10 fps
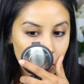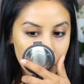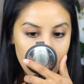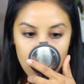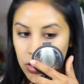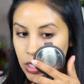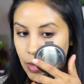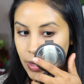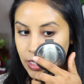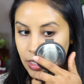looking closely
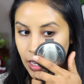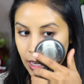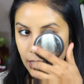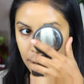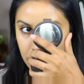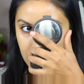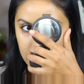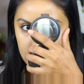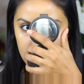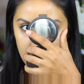at my skin
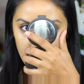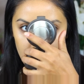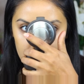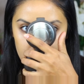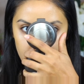looks